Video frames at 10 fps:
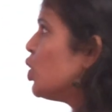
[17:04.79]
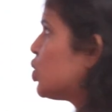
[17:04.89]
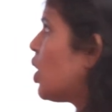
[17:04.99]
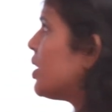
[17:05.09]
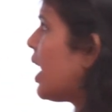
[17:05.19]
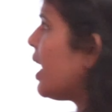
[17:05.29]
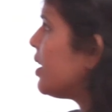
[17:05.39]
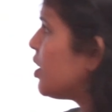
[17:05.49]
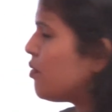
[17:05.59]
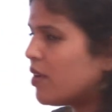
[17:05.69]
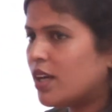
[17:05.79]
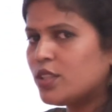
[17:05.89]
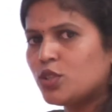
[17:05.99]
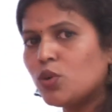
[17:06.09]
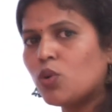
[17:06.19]
so that the
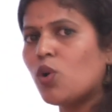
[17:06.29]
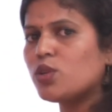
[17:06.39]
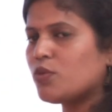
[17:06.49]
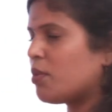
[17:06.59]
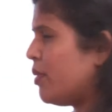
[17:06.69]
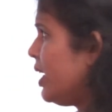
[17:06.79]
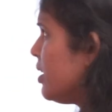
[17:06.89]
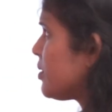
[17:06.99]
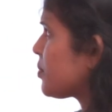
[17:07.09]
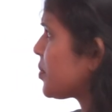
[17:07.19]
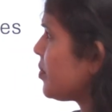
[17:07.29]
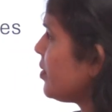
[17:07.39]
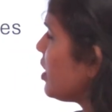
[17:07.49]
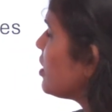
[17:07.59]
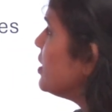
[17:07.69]
first 2 rows will be
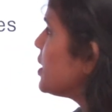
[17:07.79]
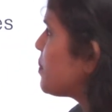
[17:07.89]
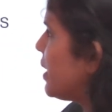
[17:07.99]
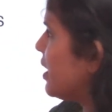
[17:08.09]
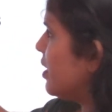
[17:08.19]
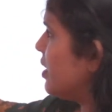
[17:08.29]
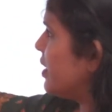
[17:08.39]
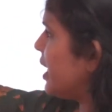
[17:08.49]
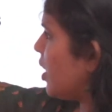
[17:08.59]
displayed.